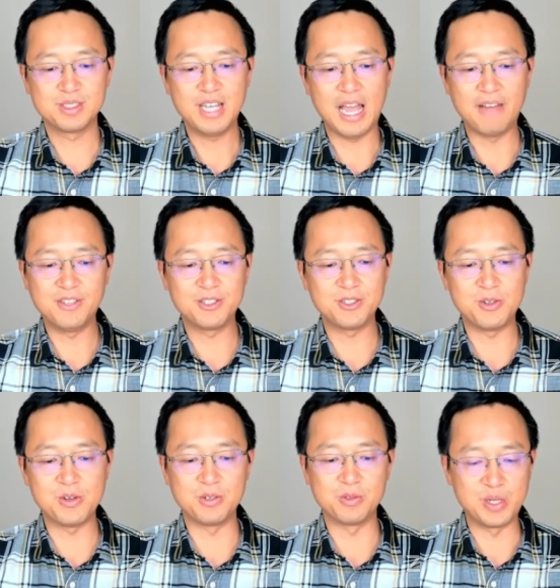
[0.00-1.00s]
have the
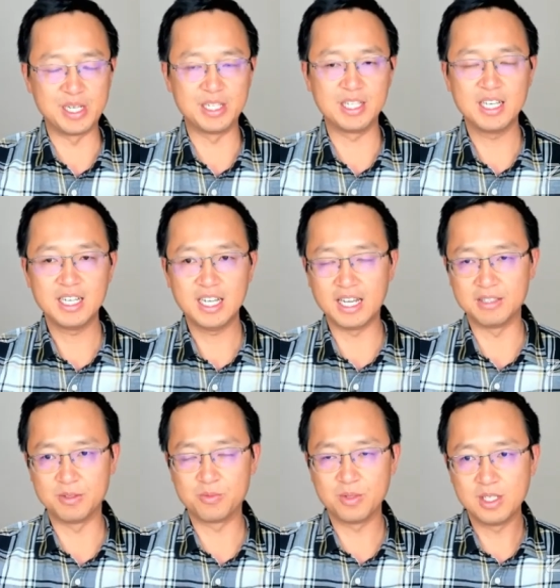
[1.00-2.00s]
student read
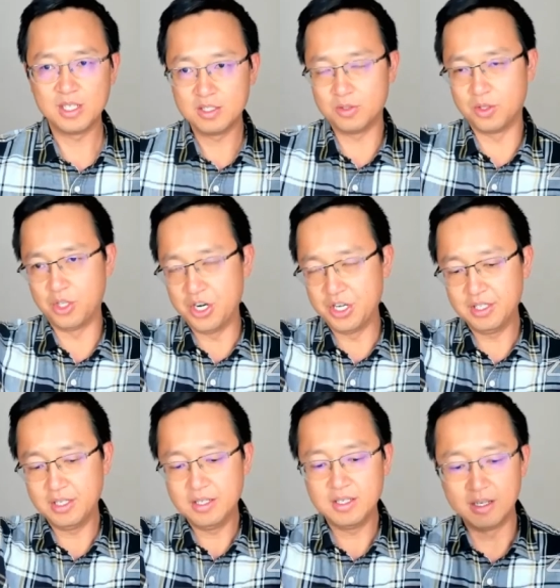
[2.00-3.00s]
and to learn
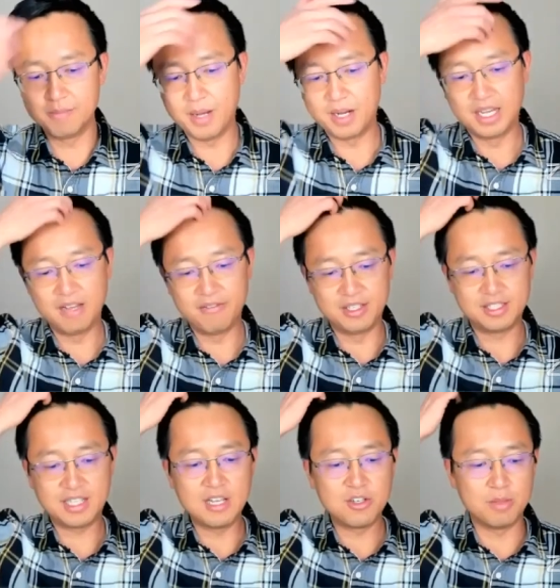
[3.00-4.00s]
about and have
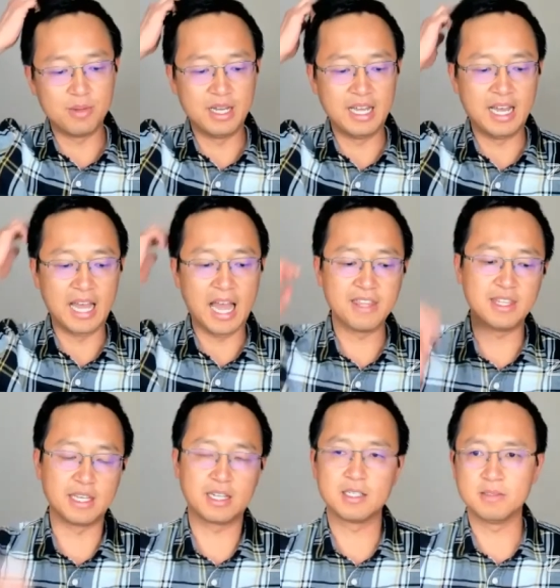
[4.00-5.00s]
discussion about AI
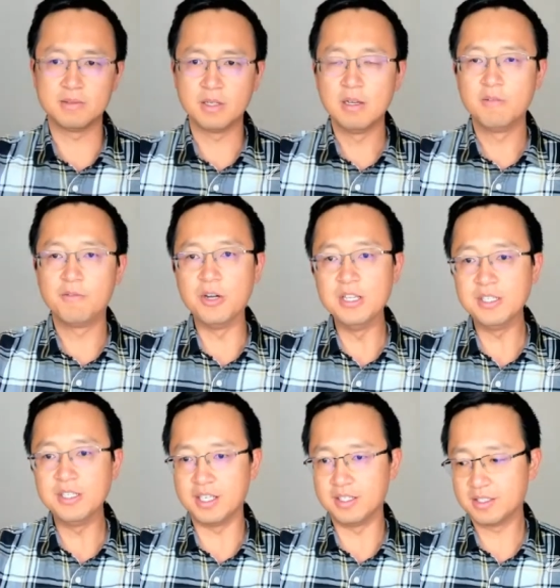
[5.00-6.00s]
ethics. For
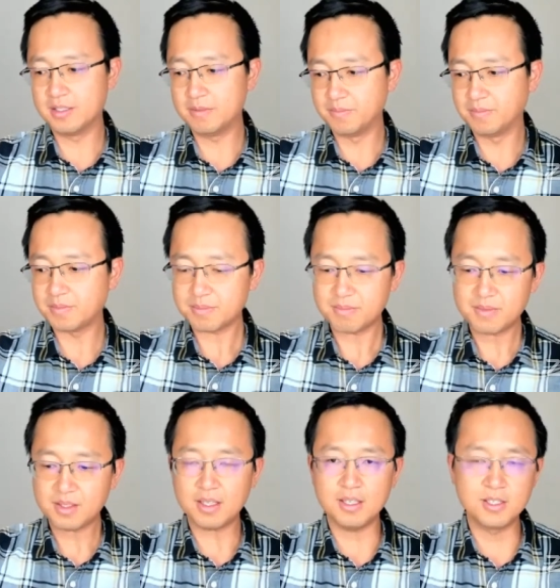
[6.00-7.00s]
instance,
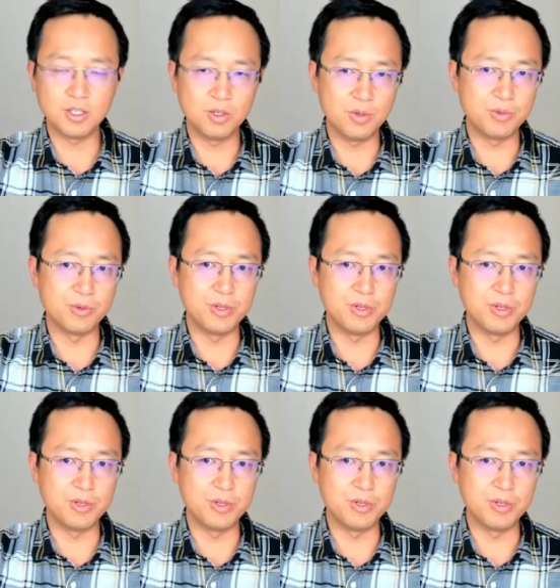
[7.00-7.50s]
so when